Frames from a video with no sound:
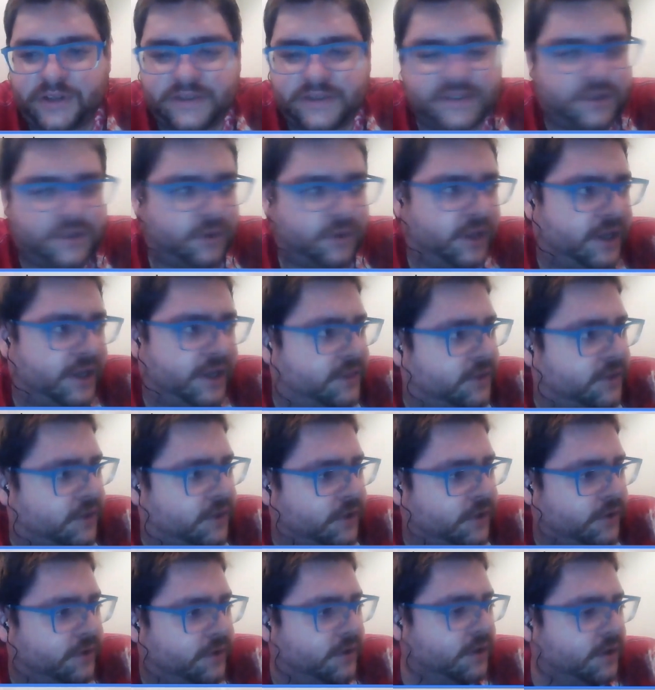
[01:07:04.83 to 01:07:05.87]
So
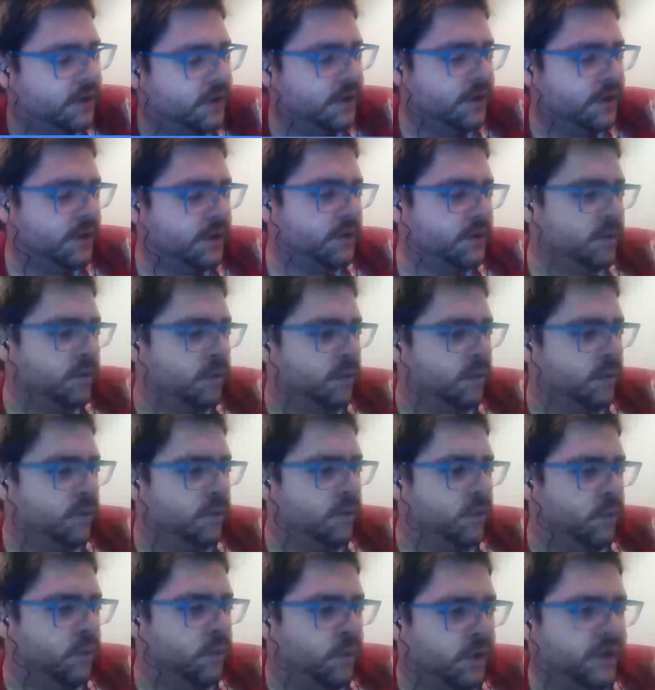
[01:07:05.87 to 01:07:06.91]

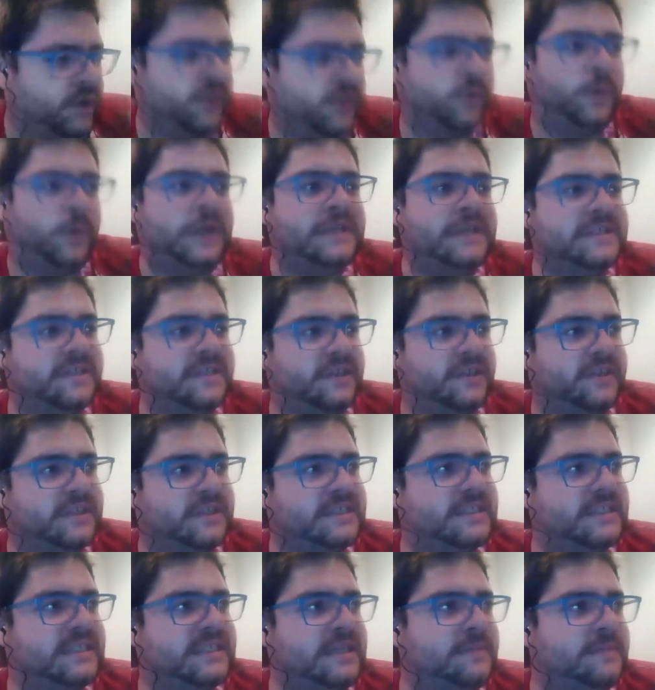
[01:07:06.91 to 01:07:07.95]
one of the ways that
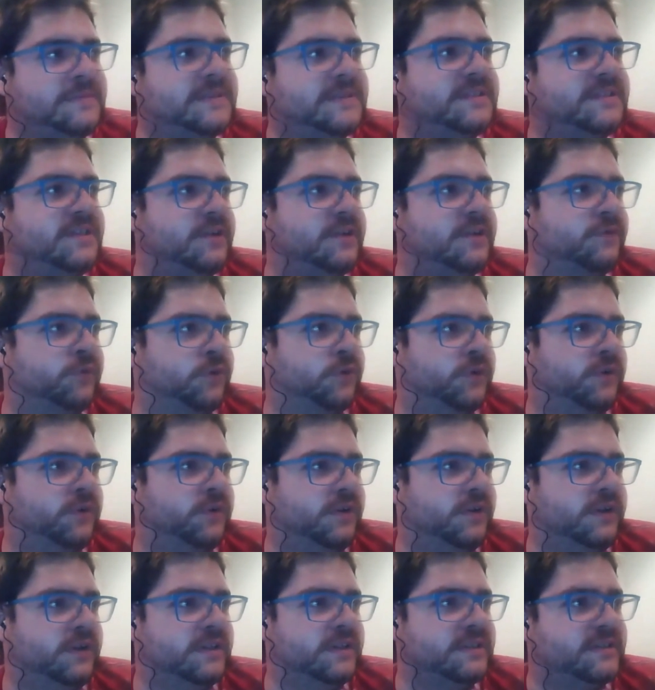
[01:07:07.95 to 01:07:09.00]
this seems different
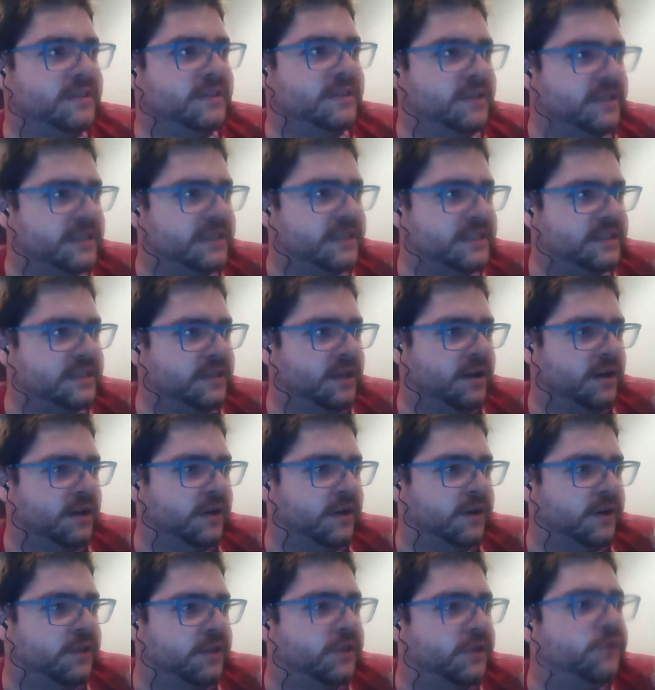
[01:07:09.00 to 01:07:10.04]
is that
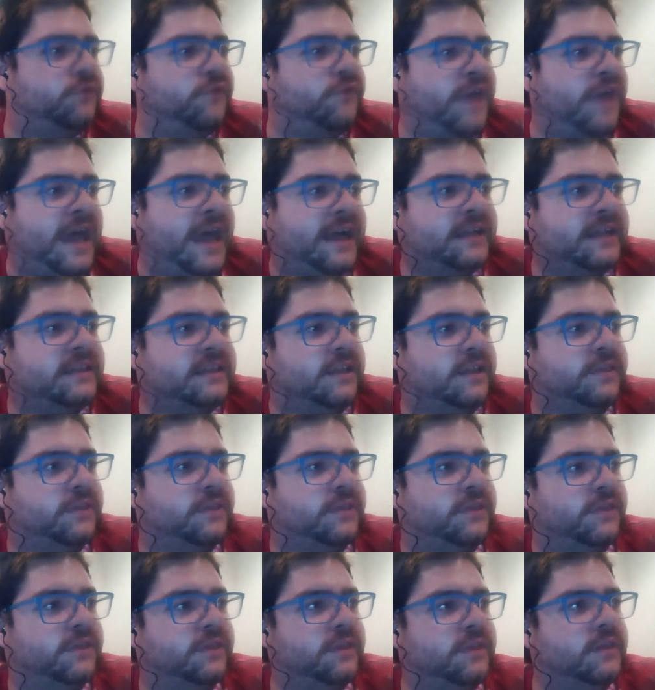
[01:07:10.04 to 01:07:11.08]
the fact that
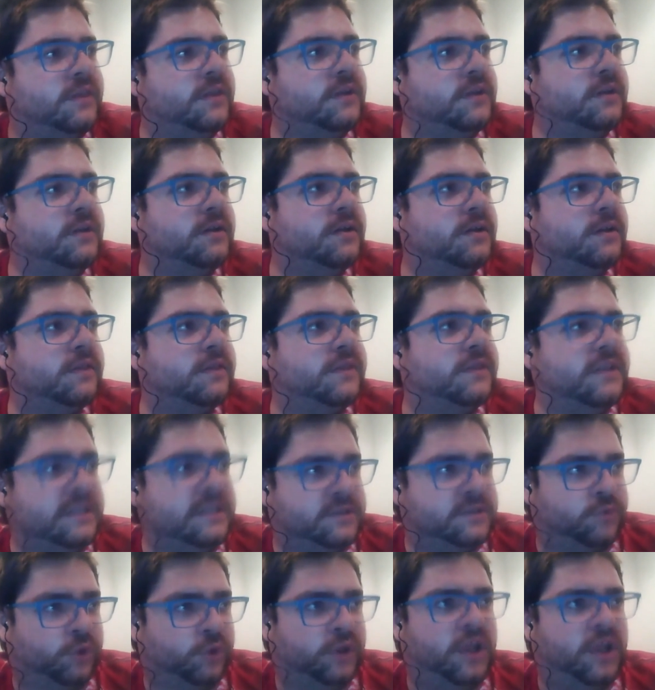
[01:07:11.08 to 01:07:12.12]

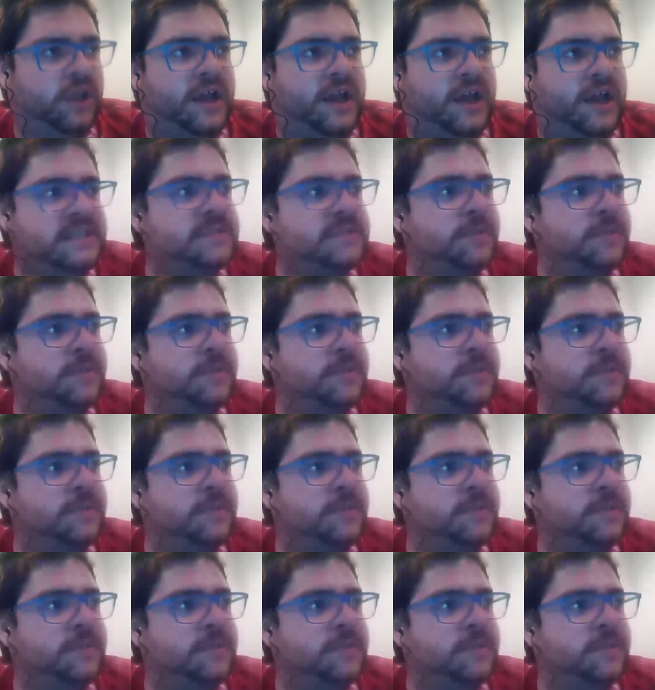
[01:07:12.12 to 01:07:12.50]
this relies